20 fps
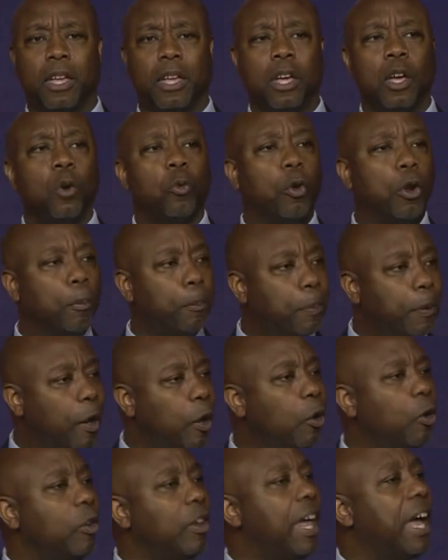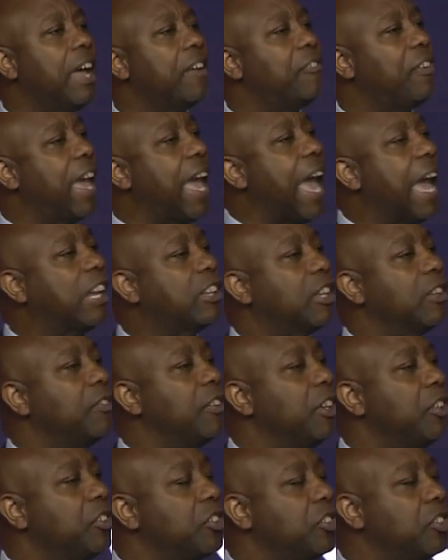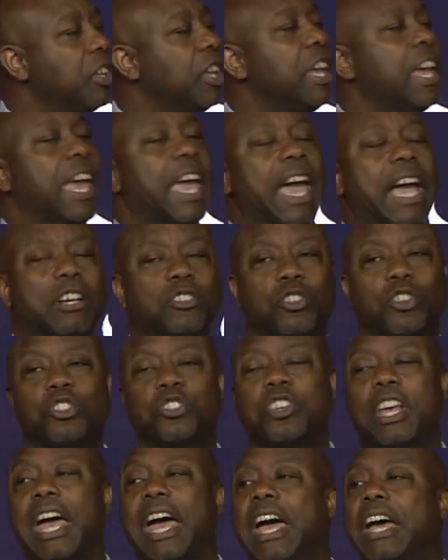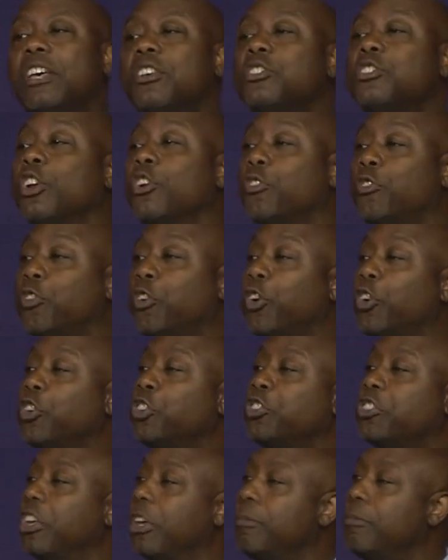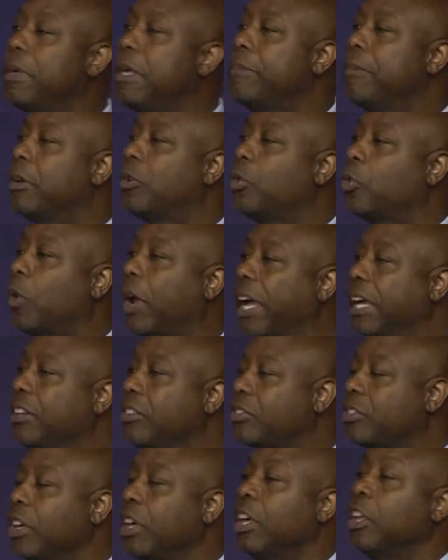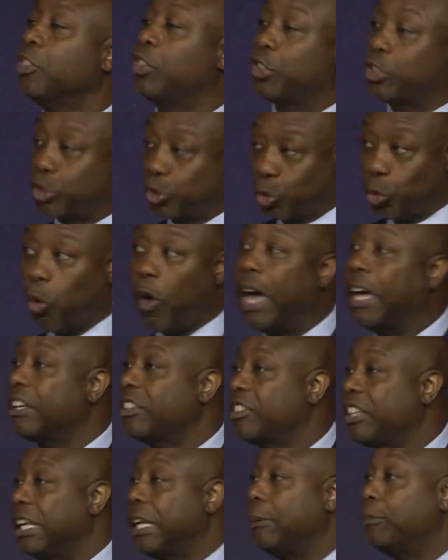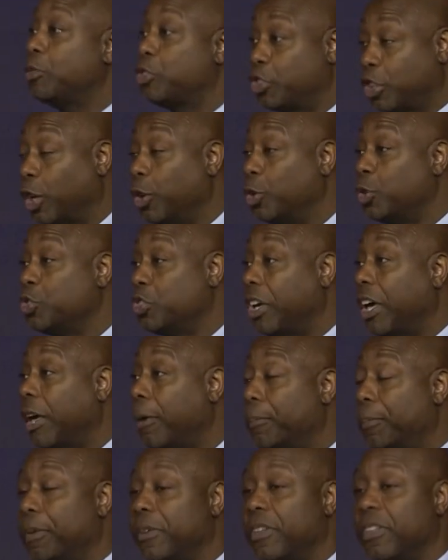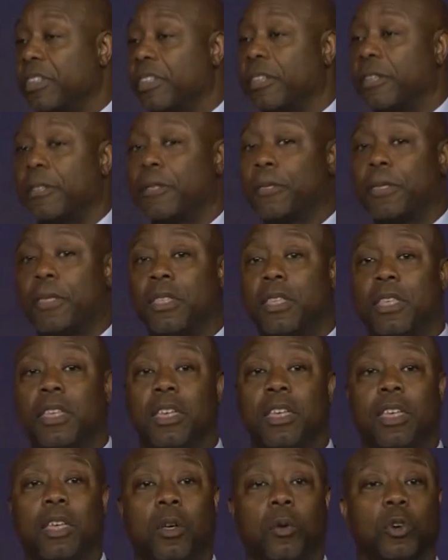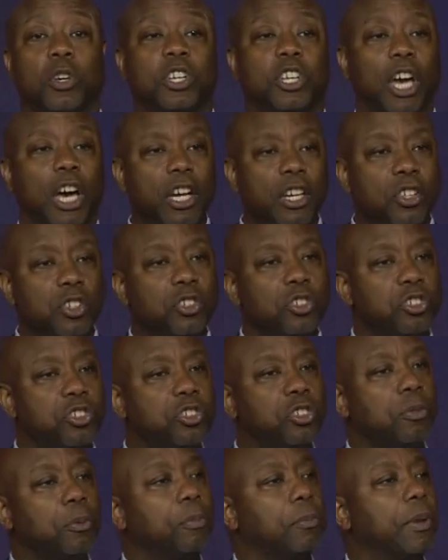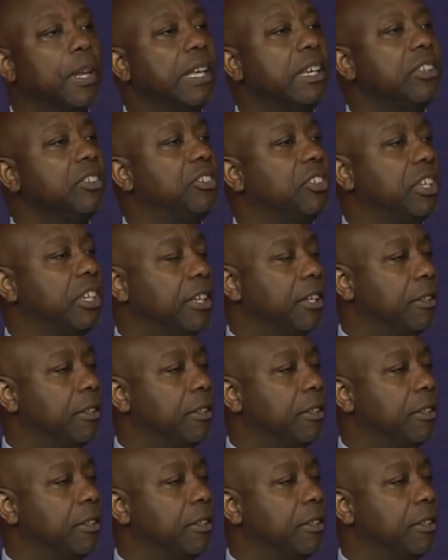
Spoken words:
When pro-life activists exercise their First Amendment rights, the SWAT team shows up, guns blazing,